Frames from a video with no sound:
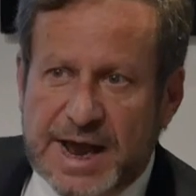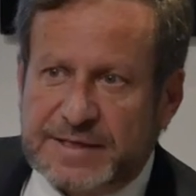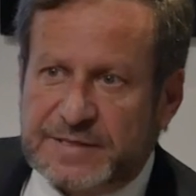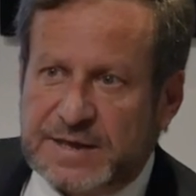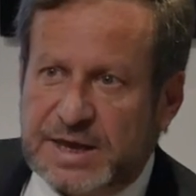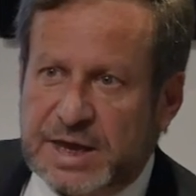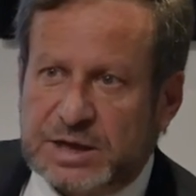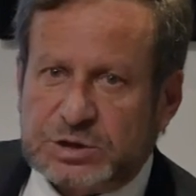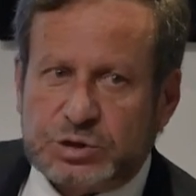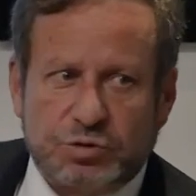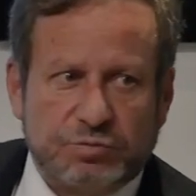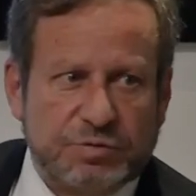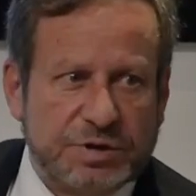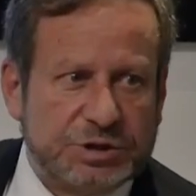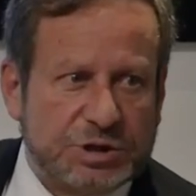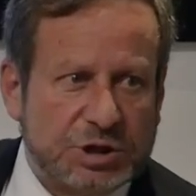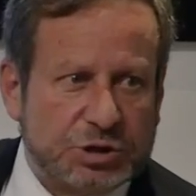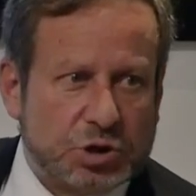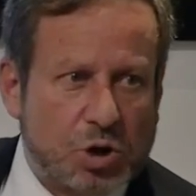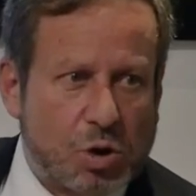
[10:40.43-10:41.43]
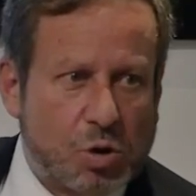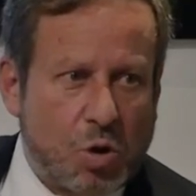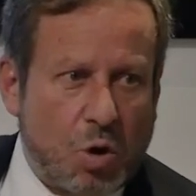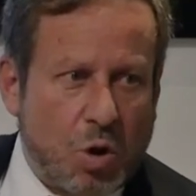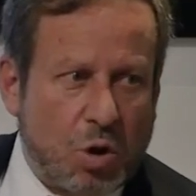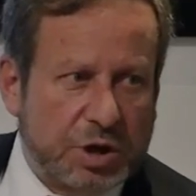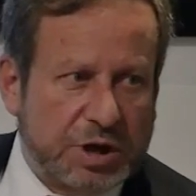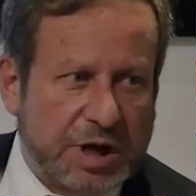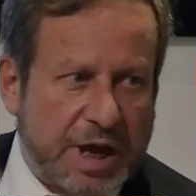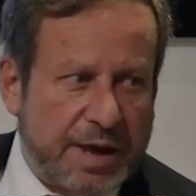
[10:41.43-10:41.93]
And the answer is it's a
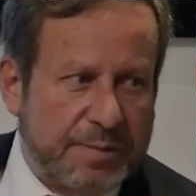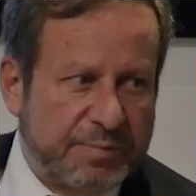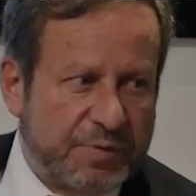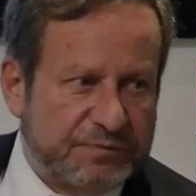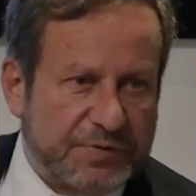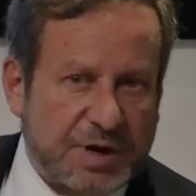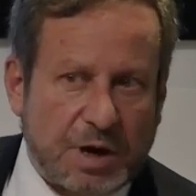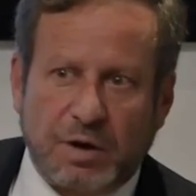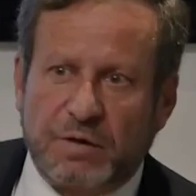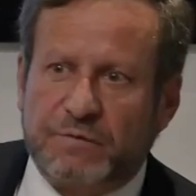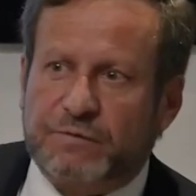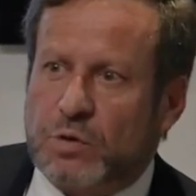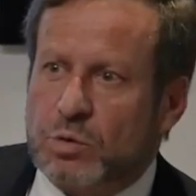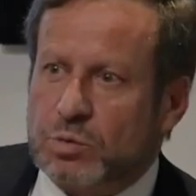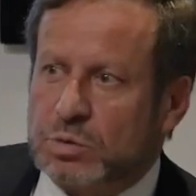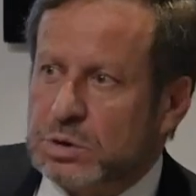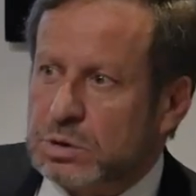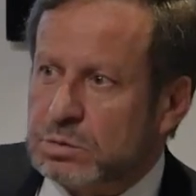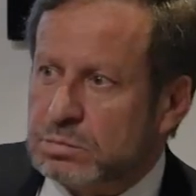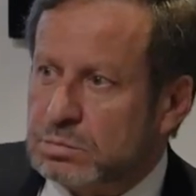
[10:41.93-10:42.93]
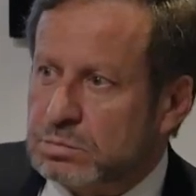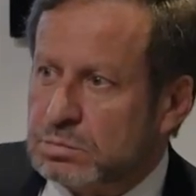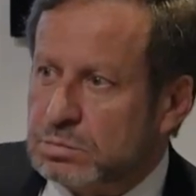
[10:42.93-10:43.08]
long game of telephone.